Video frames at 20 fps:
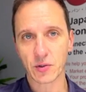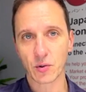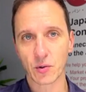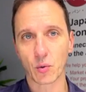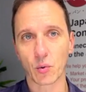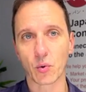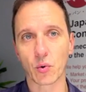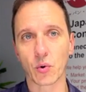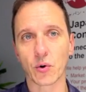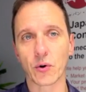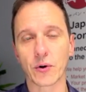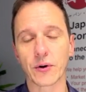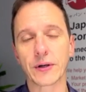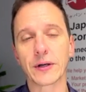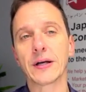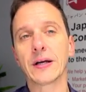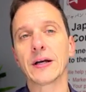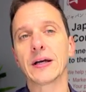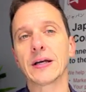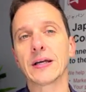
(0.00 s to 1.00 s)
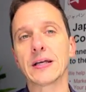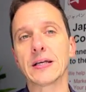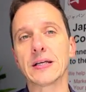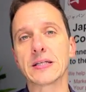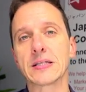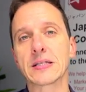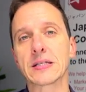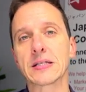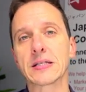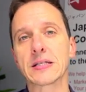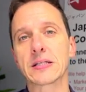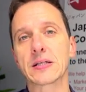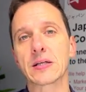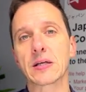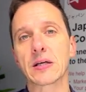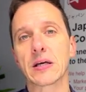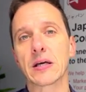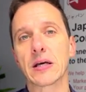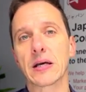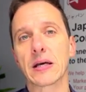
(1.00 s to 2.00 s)
Or is it,
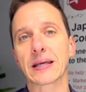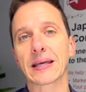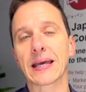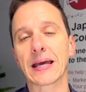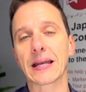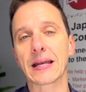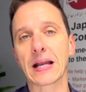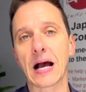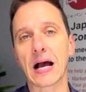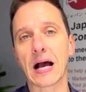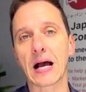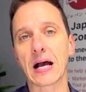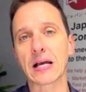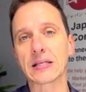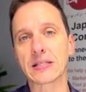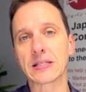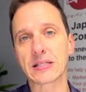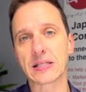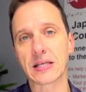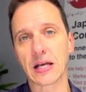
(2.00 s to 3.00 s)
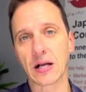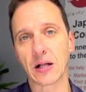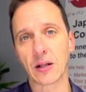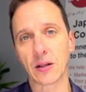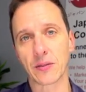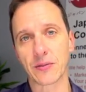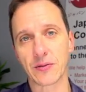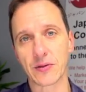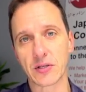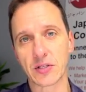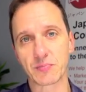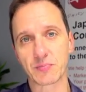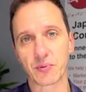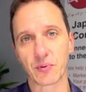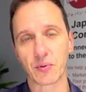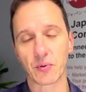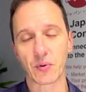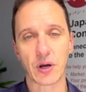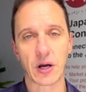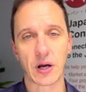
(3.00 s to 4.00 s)
can I sell this
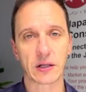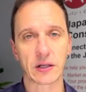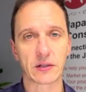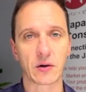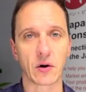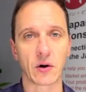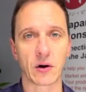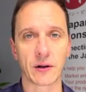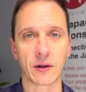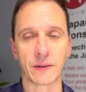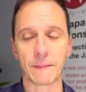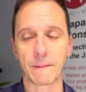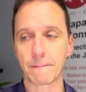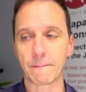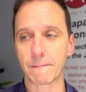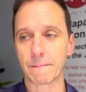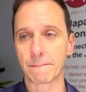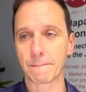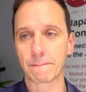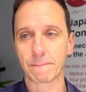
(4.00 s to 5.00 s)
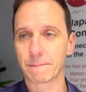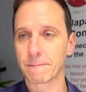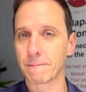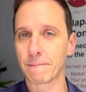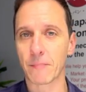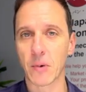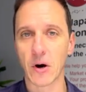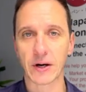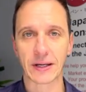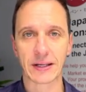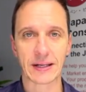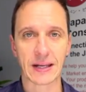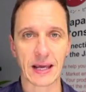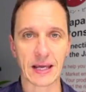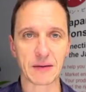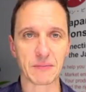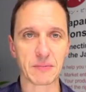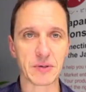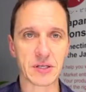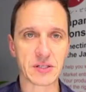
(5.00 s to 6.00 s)
product on market
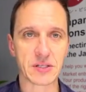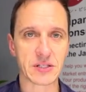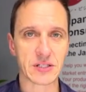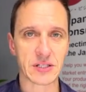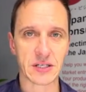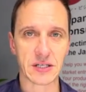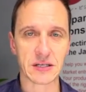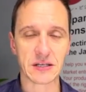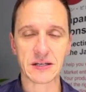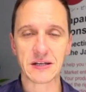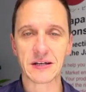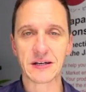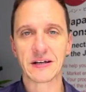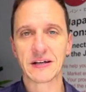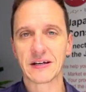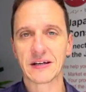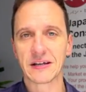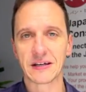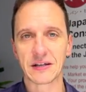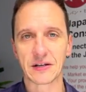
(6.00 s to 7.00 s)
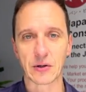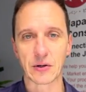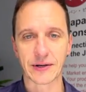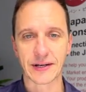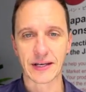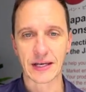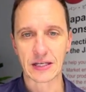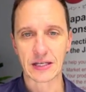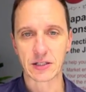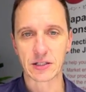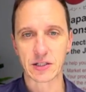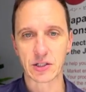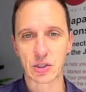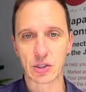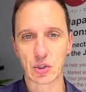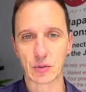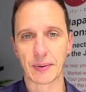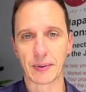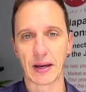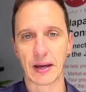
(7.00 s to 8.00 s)
ABC, in our case,
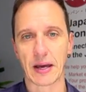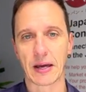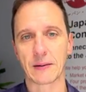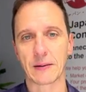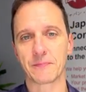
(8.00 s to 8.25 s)
Japan?